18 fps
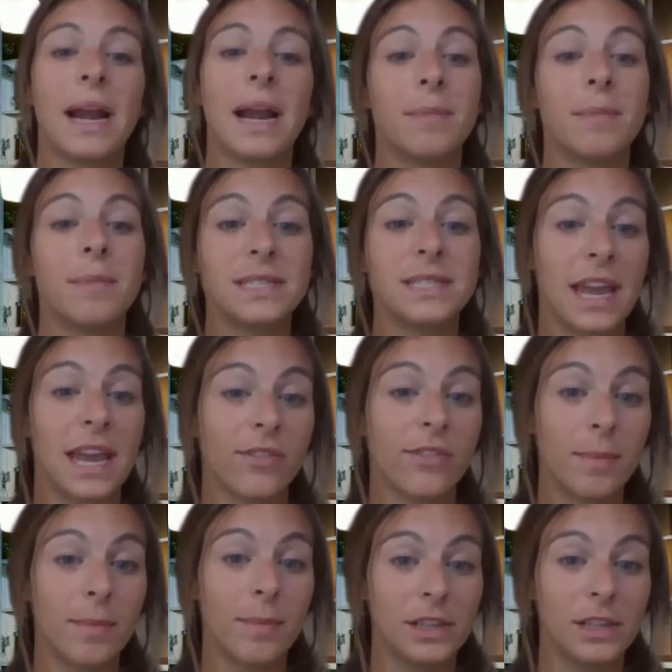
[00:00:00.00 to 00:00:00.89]
My name is
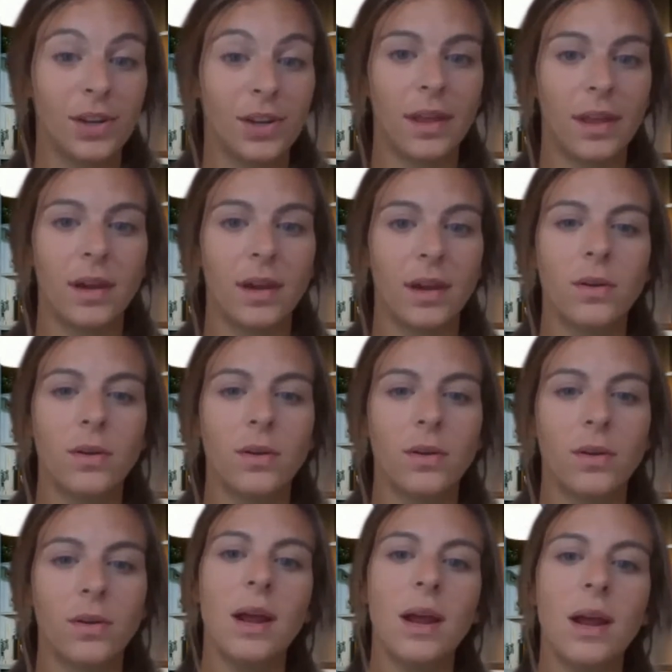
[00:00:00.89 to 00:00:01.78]
Avery Maggiolo,
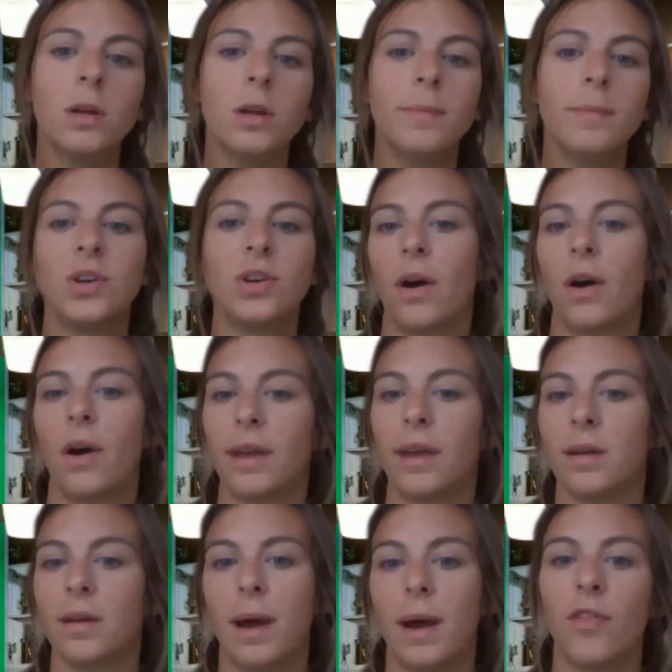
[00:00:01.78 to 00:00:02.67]
and today we're going to be
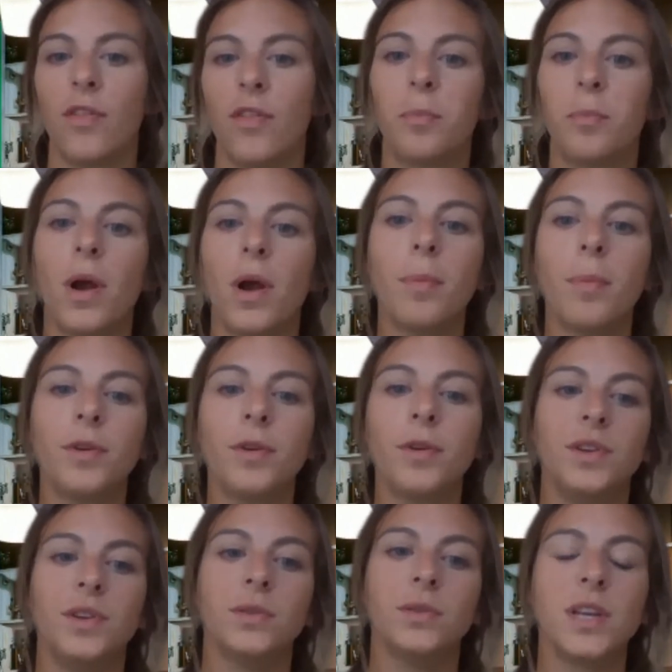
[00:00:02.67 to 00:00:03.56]
talking about the proper
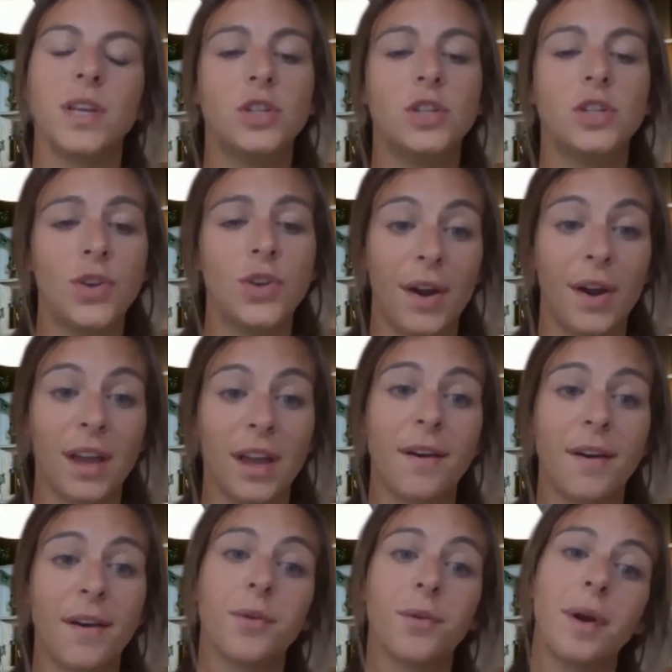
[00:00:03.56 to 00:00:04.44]
use and
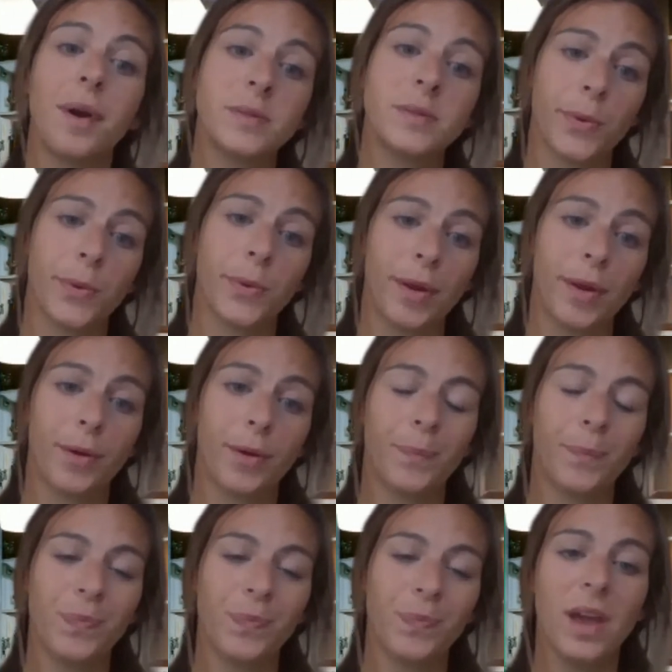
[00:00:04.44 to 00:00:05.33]
donning of a
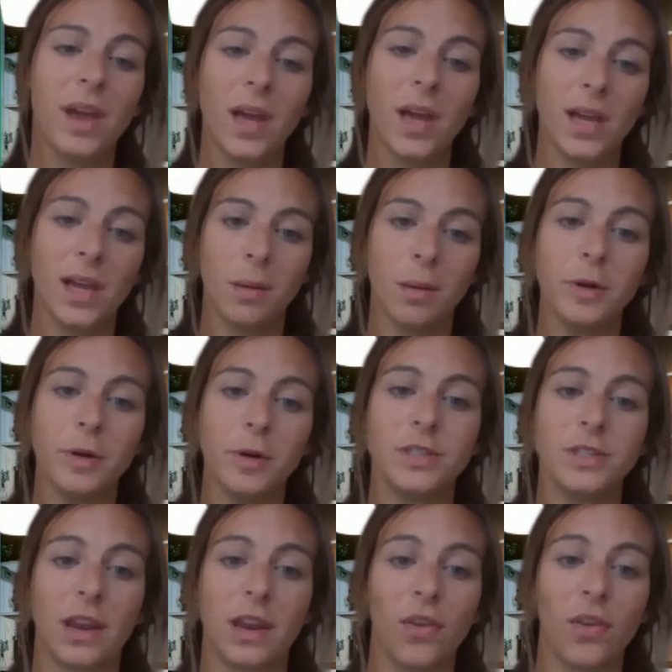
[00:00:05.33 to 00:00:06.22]
respirator, in
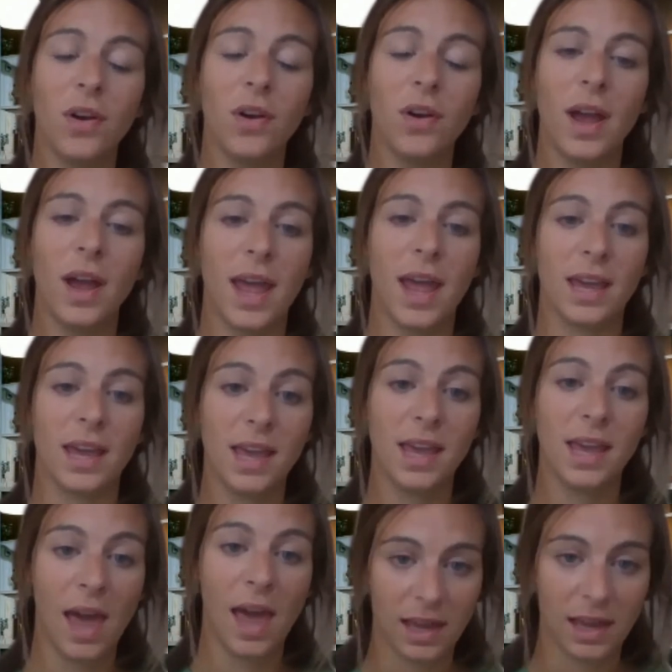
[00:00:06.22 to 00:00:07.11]
particular
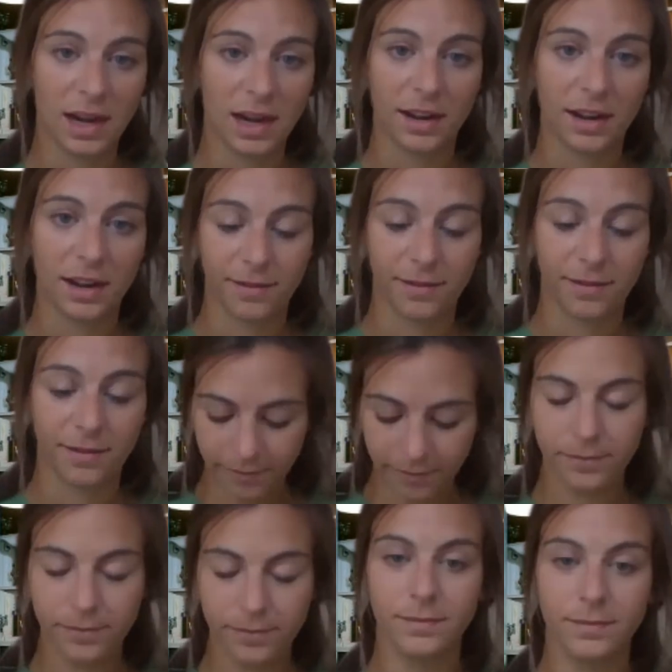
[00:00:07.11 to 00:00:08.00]
a
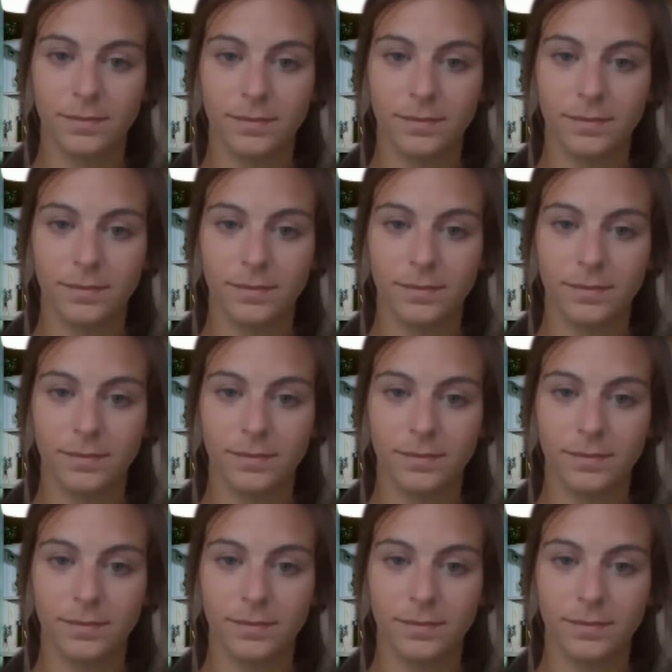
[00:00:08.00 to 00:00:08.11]
KN95